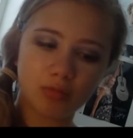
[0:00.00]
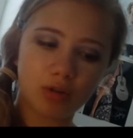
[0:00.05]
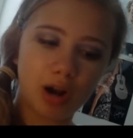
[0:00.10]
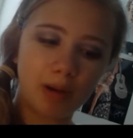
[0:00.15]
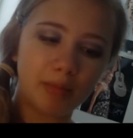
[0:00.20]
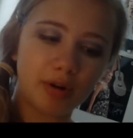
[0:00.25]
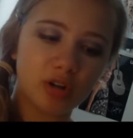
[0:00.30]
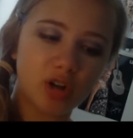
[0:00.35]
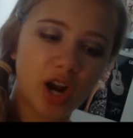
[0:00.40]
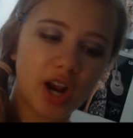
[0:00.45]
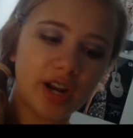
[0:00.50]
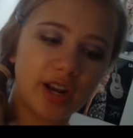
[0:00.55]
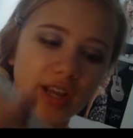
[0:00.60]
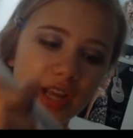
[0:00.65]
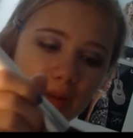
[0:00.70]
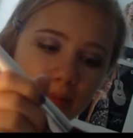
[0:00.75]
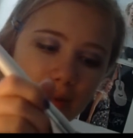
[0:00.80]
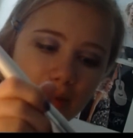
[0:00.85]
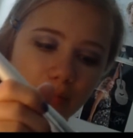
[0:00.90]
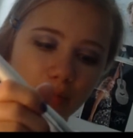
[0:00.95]
I'm going to try to
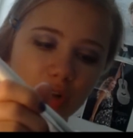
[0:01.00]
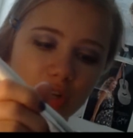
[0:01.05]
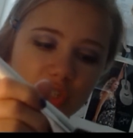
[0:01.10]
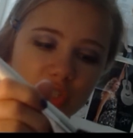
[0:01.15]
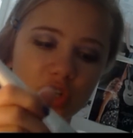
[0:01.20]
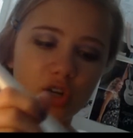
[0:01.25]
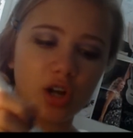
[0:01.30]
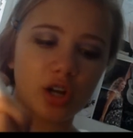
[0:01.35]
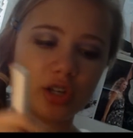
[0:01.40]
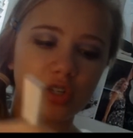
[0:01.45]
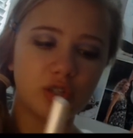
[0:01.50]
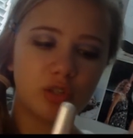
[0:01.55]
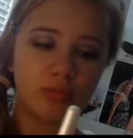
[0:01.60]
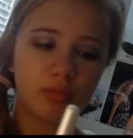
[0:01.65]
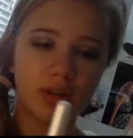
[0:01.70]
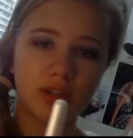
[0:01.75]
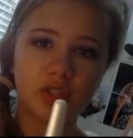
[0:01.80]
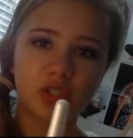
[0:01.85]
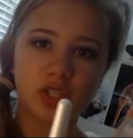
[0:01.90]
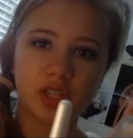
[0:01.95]
get my brush not too
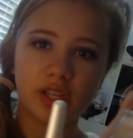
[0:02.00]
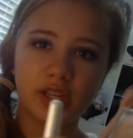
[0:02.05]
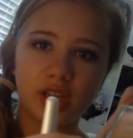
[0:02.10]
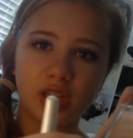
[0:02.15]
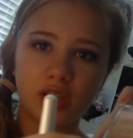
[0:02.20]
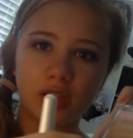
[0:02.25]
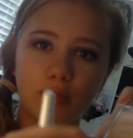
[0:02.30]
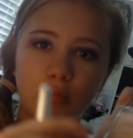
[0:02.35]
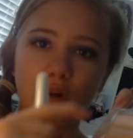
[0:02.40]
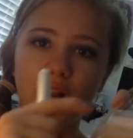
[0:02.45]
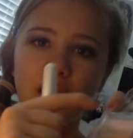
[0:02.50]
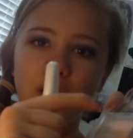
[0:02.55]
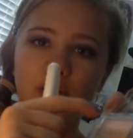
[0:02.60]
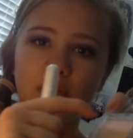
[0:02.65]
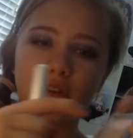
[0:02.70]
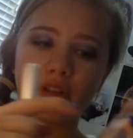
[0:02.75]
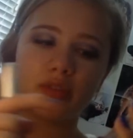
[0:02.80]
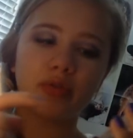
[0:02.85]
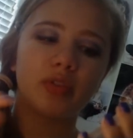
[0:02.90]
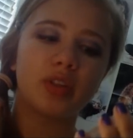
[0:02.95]
much like in the brown
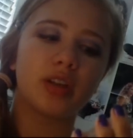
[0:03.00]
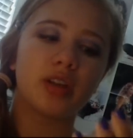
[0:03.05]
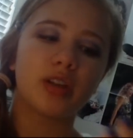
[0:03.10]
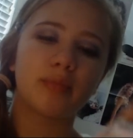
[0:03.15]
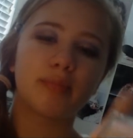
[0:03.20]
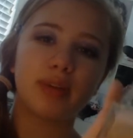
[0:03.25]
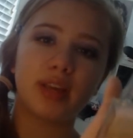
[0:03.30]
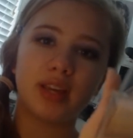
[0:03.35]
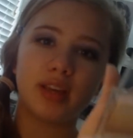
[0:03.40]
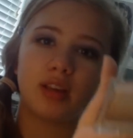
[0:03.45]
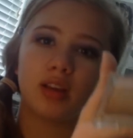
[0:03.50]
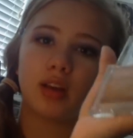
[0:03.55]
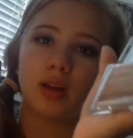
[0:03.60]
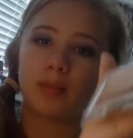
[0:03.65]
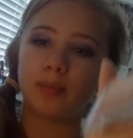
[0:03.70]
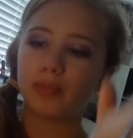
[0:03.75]
and the pink.